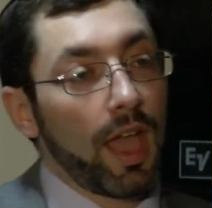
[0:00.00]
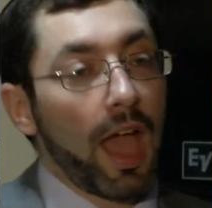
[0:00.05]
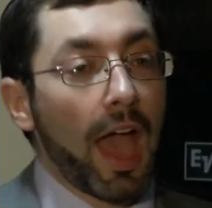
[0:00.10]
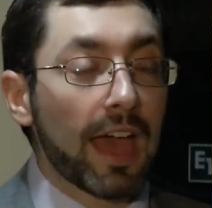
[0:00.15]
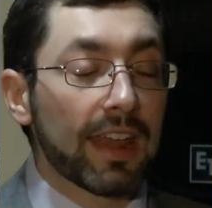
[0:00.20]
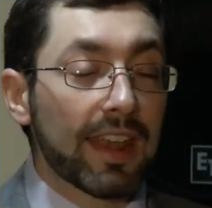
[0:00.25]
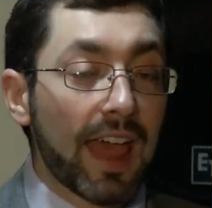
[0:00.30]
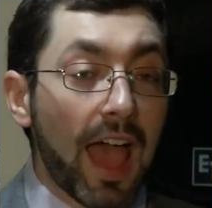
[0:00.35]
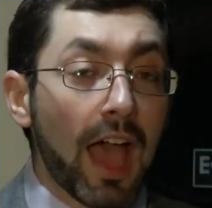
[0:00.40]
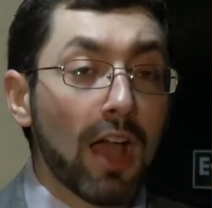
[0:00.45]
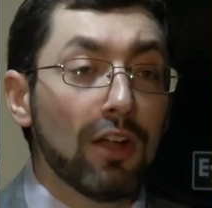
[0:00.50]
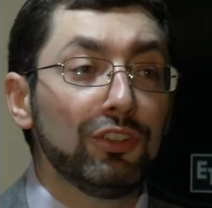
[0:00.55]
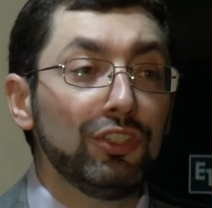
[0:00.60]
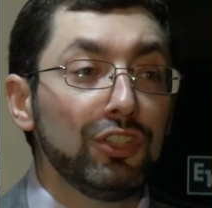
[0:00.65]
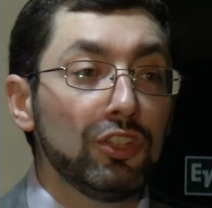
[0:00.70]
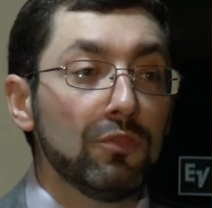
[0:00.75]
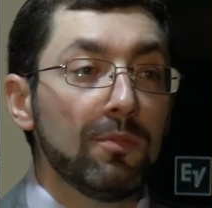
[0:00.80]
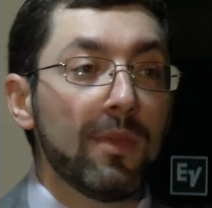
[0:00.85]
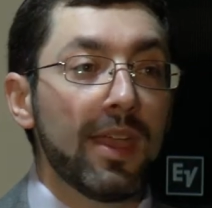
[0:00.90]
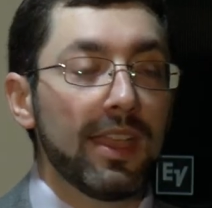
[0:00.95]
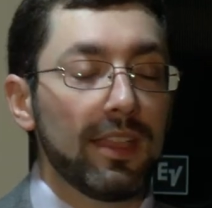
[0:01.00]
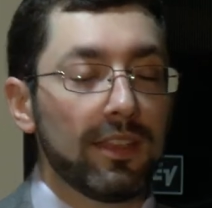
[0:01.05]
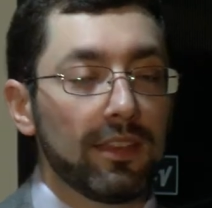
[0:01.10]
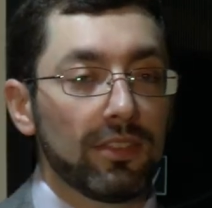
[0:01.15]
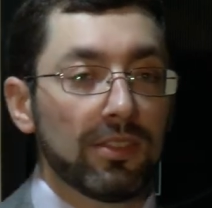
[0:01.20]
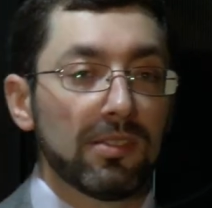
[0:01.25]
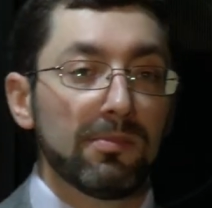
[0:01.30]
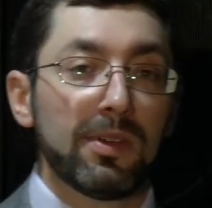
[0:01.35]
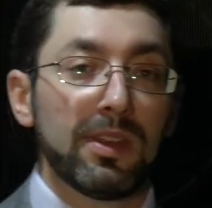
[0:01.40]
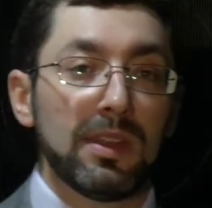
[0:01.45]
And how do you
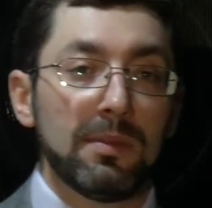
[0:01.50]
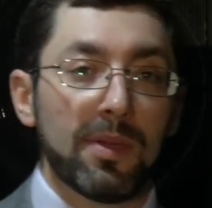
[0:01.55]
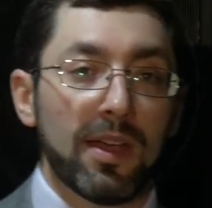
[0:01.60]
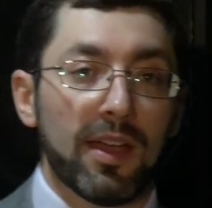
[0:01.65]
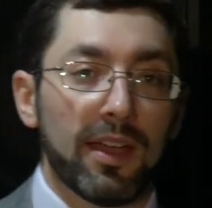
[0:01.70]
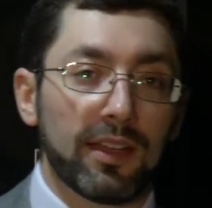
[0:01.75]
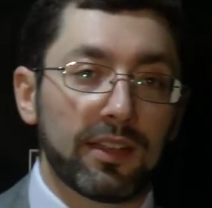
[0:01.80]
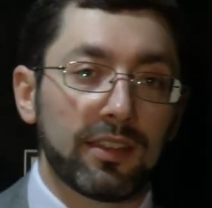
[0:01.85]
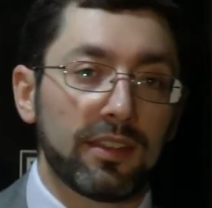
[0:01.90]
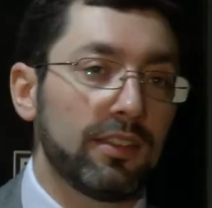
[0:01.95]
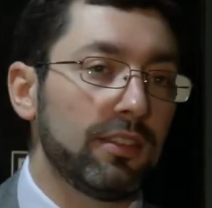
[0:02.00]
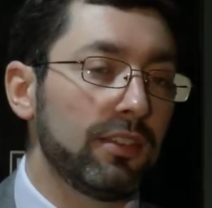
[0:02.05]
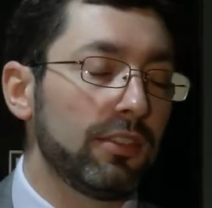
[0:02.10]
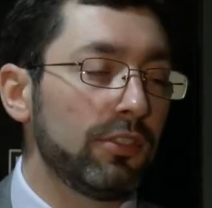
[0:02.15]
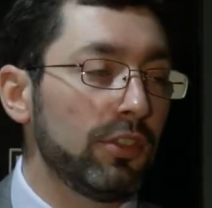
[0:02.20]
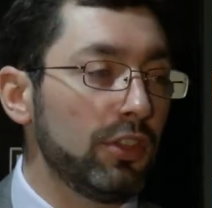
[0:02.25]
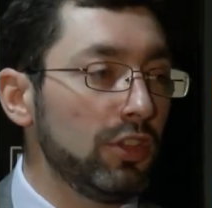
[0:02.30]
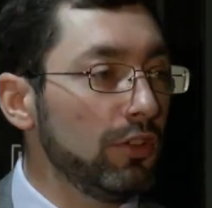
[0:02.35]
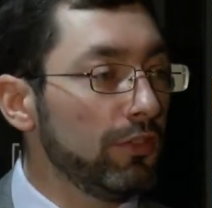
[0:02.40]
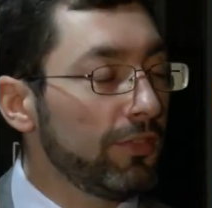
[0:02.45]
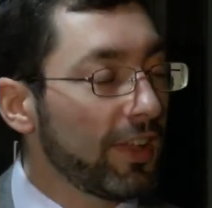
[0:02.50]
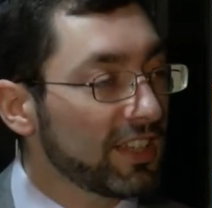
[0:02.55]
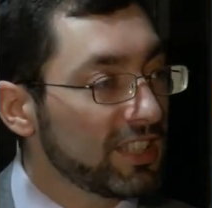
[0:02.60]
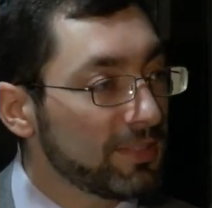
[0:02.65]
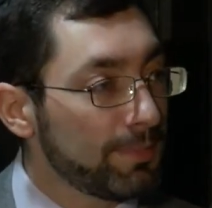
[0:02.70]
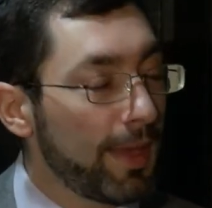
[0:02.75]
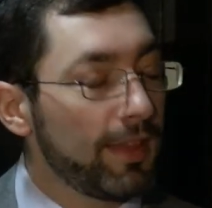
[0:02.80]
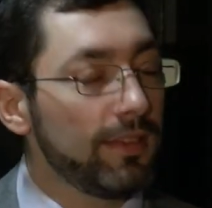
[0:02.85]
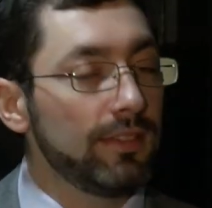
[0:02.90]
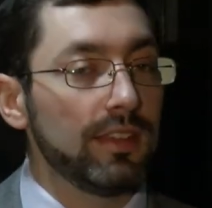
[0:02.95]
make the money back that you've
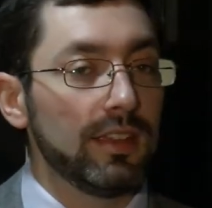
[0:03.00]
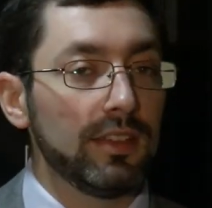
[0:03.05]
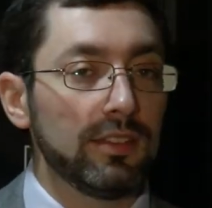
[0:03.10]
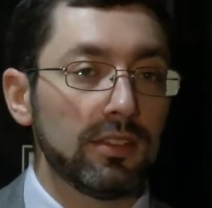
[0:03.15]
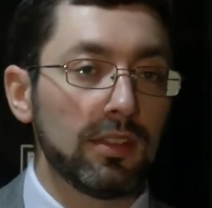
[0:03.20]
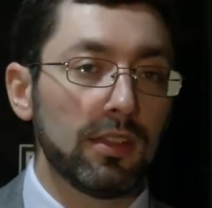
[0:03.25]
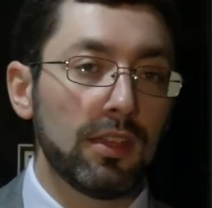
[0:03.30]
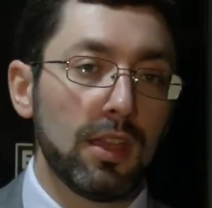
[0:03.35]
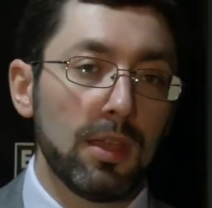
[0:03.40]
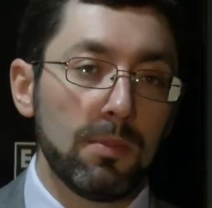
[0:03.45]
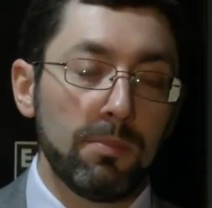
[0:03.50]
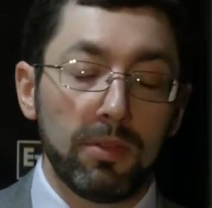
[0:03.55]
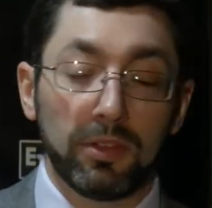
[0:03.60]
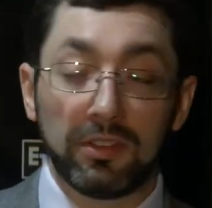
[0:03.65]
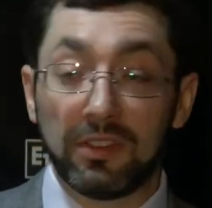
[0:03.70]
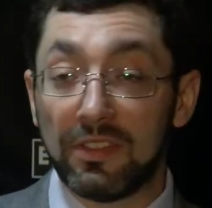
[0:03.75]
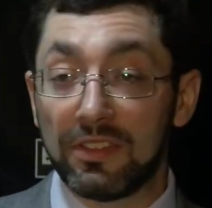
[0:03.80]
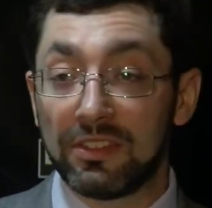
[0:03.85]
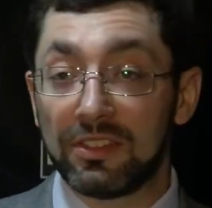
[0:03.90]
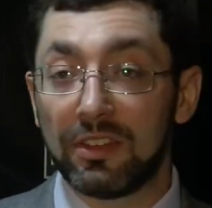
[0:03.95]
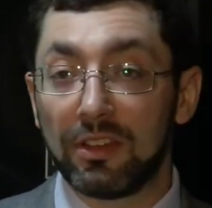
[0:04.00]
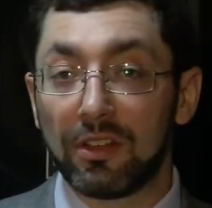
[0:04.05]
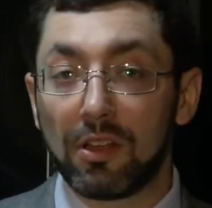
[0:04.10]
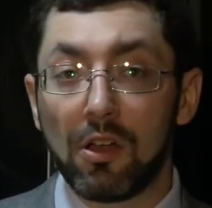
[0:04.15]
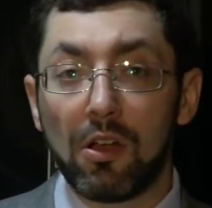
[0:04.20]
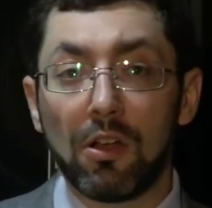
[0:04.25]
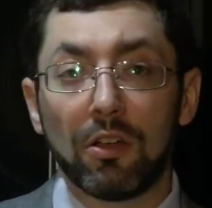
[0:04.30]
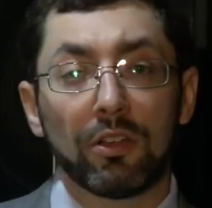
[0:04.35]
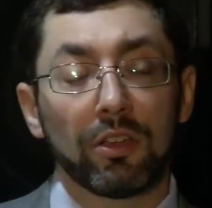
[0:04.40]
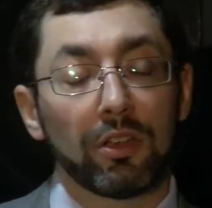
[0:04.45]
expended building the
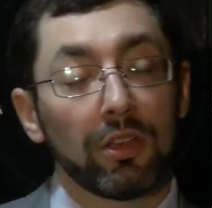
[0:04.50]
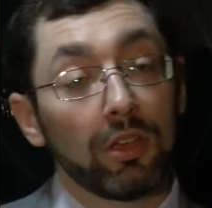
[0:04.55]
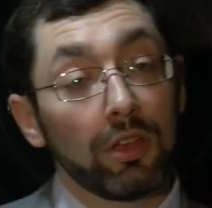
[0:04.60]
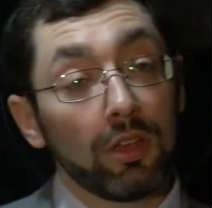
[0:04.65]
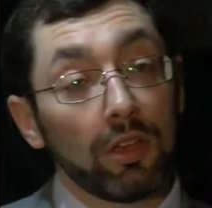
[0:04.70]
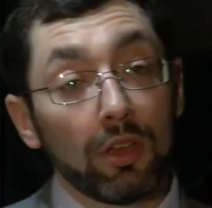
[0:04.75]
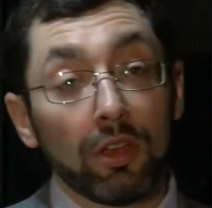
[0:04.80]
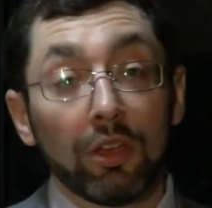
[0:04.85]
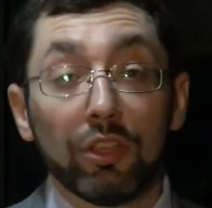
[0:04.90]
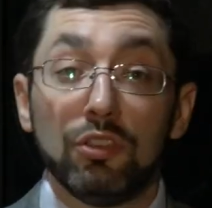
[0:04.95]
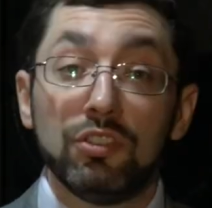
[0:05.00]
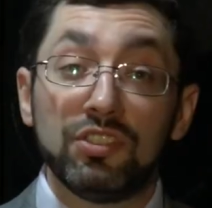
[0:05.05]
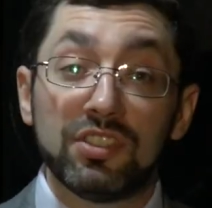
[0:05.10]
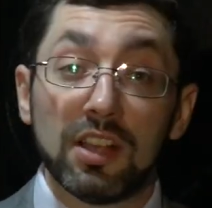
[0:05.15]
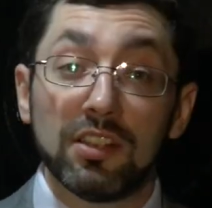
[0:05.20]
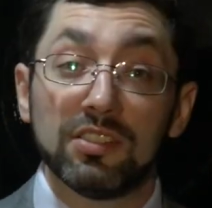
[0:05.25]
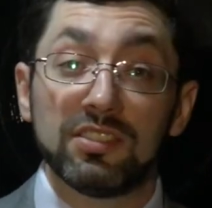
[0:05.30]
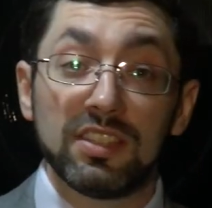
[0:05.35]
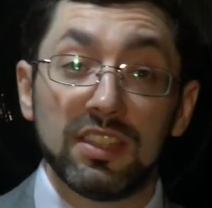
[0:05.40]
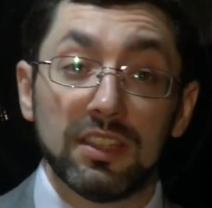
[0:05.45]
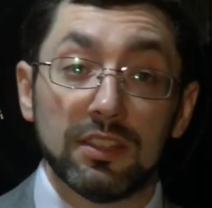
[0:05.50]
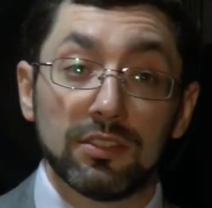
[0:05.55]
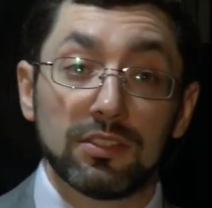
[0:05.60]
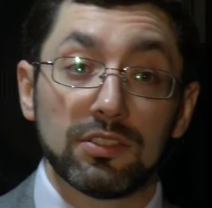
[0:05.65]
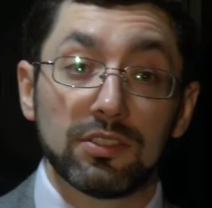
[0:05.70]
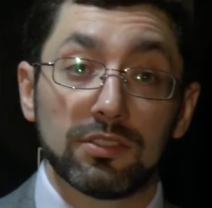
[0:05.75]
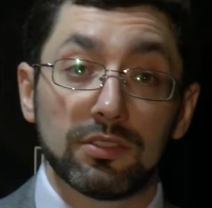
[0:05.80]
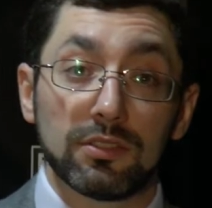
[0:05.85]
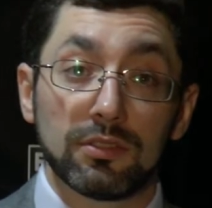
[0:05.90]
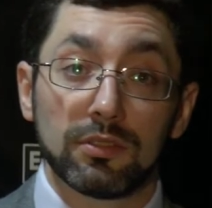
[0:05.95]
synagogue? You sell
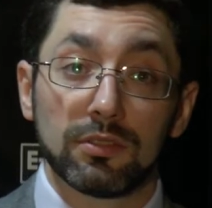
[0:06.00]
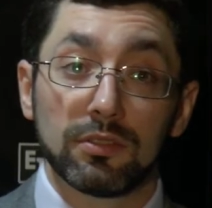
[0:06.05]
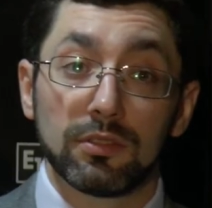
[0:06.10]
seats.